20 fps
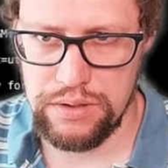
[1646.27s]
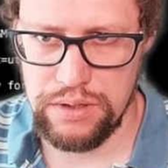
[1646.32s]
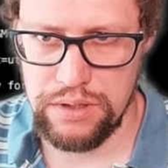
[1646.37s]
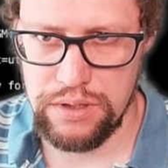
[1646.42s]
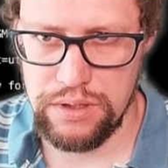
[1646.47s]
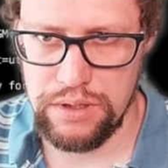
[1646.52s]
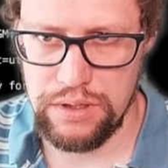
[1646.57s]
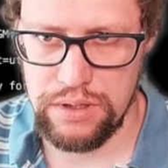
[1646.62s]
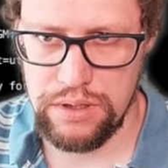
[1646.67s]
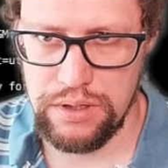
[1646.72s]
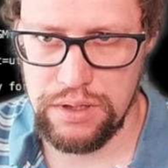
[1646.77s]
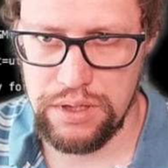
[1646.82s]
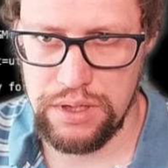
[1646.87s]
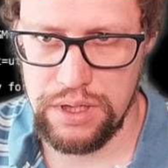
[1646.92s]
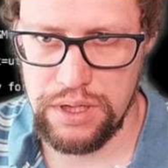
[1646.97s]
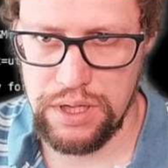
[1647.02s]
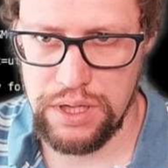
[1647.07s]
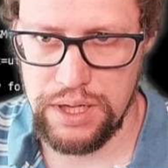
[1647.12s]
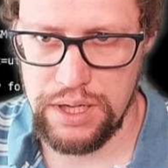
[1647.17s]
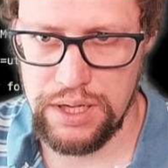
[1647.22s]

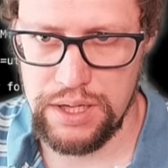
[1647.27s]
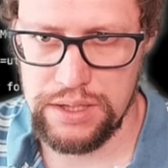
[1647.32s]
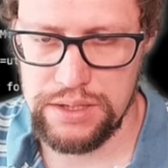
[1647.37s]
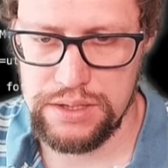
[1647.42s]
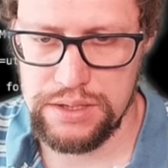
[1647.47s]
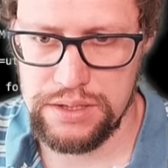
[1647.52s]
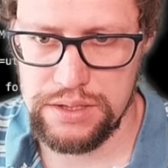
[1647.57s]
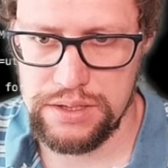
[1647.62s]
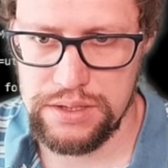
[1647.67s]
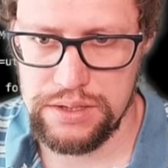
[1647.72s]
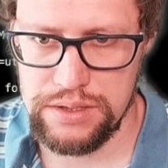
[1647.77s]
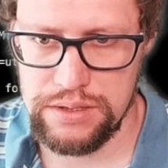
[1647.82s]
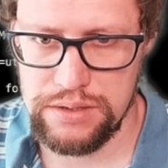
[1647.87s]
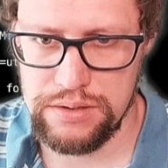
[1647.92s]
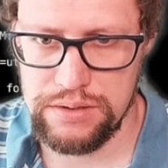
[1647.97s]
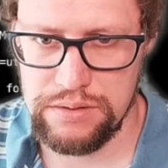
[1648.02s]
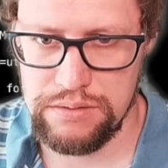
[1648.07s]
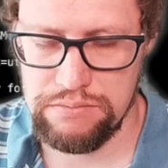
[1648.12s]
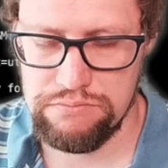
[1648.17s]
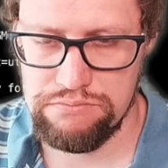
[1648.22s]
Let's
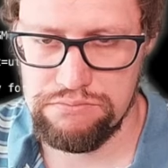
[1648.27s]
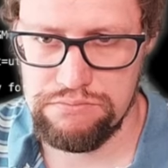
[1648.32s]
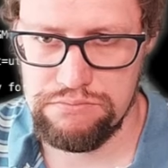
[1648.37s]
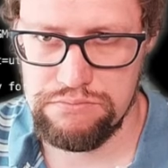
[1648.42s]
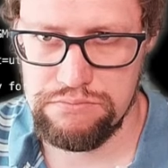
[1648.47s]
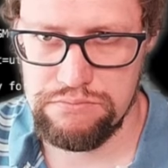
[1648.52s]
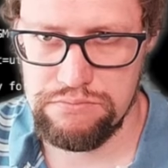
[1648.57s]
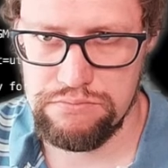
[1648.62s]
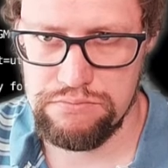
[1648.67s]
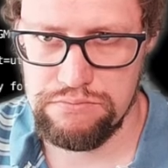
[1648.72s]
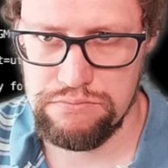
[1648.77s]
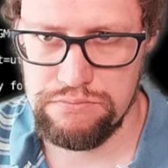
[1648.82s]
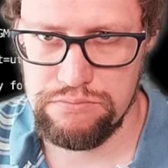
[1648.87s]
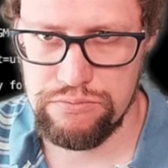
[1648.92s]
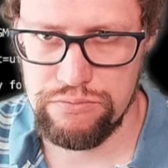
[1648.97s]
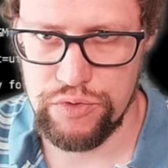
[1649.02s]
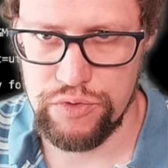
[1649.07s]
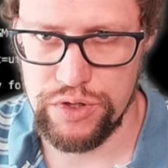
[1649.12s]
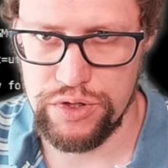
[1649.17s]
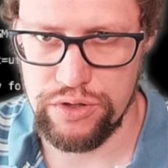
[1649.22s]

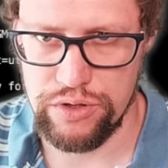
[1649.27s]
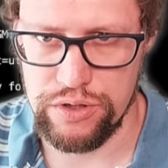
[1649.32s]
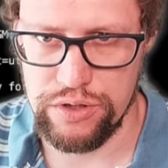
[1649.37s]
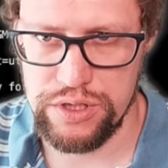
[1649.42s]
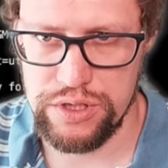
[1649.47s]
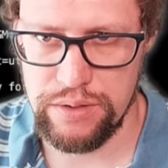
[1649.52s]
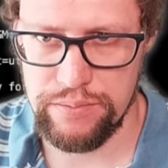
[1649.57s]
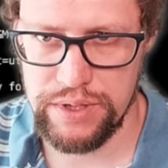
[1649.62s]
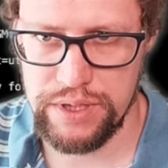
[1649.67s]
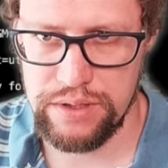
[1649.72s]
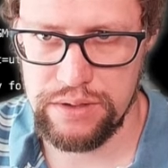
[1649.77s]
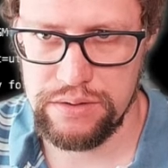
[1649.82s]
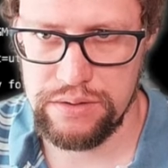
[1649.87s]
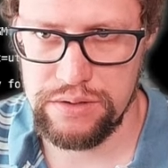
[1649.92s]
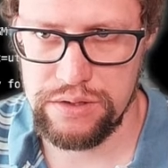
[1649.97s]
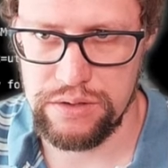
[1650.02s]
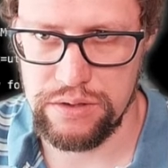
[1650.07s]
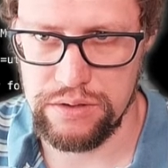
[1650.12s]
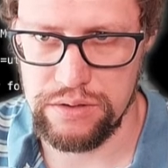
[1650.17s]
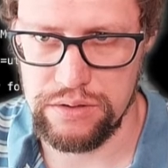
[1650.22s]
return something.
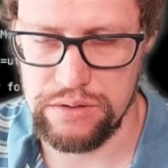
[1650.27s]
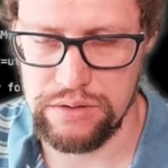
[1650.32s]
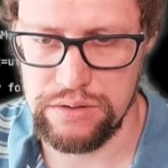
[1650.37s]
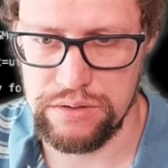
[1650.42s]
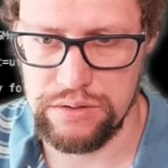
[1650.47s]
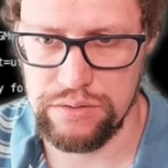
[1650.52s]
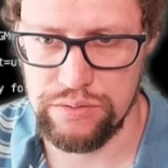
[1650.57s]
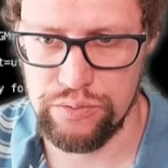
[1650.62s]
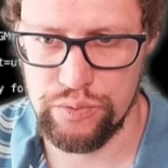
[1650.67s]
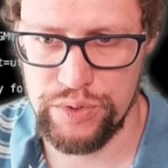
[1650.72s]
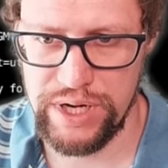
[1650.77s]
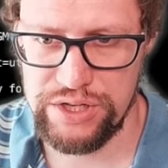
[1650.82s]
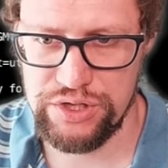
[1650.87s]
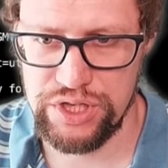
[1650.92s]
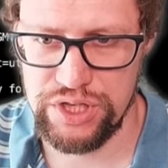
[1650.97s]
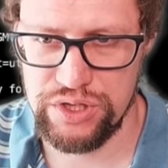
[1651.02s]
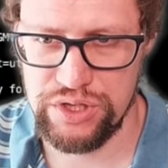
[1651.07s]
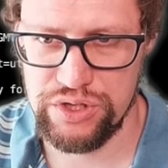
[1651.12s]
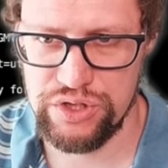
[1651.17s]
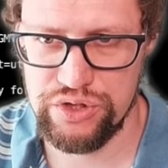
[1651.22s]
So we
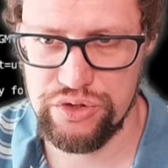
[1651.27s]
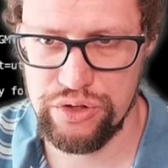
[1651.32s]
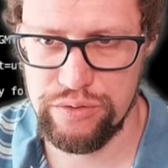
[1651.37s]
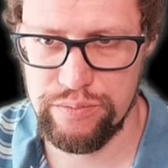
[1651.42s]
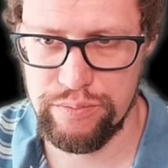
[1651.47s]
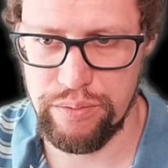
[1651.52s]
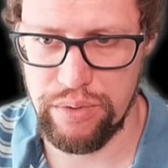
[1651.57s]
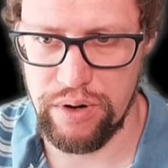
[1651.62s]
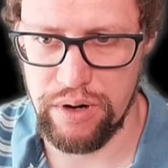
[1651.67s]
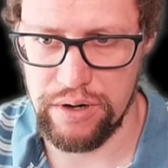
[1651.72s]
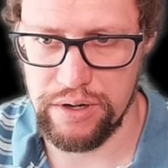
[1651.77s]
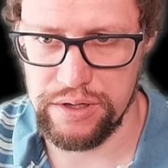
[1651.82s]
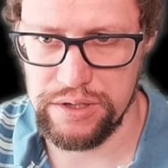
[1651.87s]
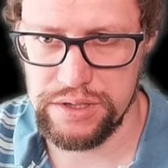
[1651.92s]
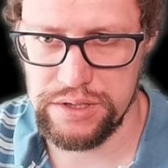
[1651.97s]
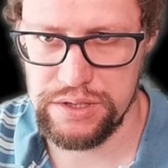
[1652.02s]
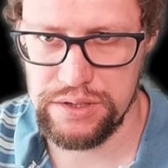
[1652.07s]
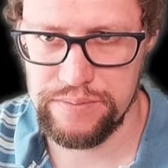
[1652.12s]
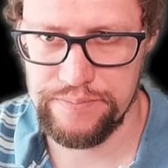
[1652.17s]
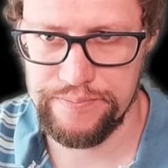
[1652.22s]
actually should
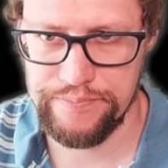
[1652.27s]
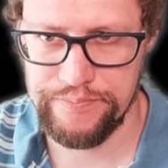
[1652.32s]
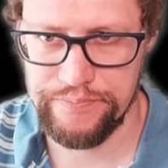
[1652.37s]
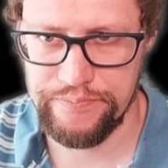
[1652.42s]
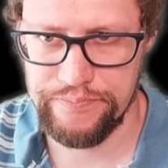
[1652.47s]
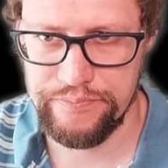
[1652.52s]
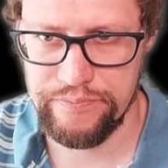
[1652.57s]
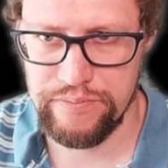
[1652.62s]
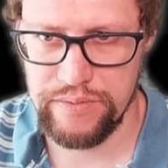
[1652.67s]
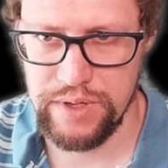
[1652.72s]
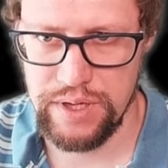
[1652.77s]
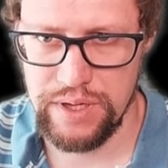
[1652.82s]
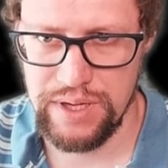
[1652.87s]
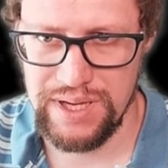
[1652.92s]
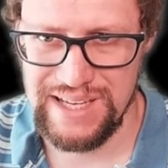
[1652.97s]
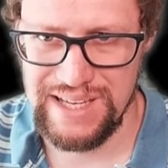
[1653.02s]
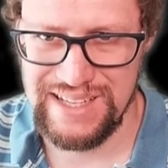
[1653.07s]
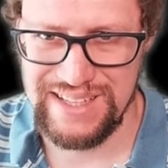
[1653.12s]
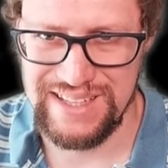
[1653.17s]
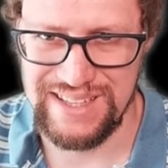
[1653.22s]
parse
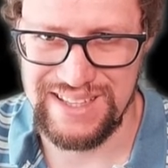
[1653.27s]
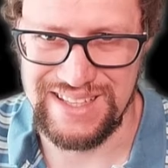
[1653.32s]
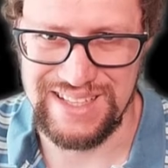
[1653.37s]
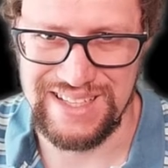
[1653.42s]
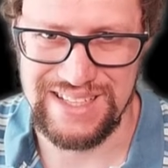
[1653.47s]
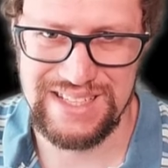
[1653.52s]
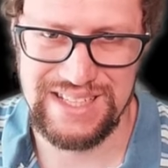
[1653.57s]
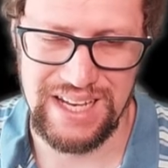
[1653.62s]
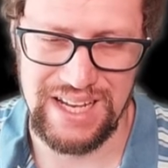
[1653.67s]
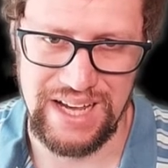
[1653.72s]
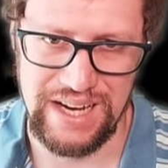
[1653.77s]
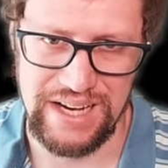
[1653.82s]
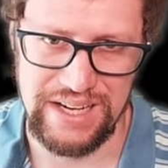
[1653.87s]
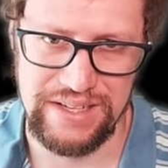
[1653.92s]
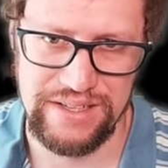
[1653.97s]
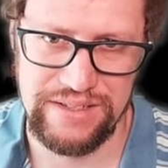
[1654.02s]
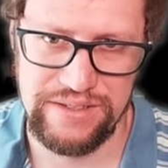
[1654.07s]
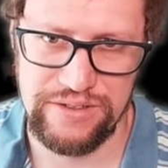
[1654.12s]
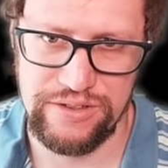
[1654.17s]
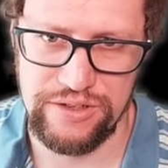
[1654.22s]
this
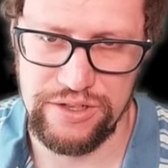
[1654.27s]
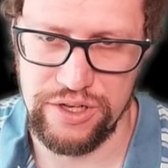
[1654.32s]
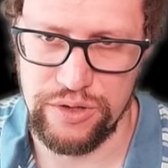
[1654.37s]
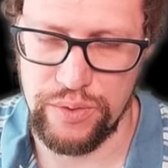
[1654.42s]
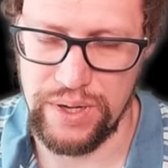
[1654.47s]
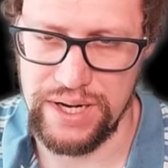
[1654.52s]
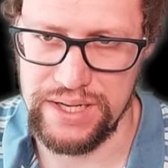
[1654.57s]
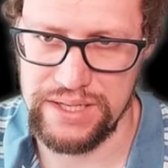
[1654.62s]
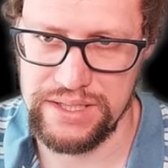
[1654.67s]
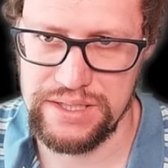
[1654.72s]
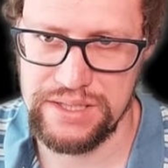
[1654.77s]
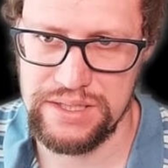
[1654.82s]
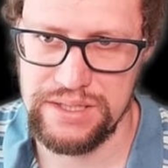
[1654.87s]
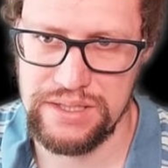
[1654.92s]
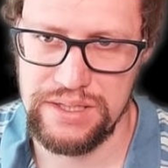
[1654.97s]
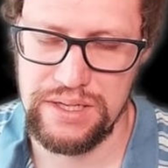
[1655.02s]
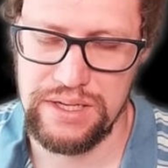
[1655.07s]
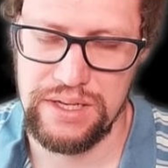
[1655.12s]
line, otherwise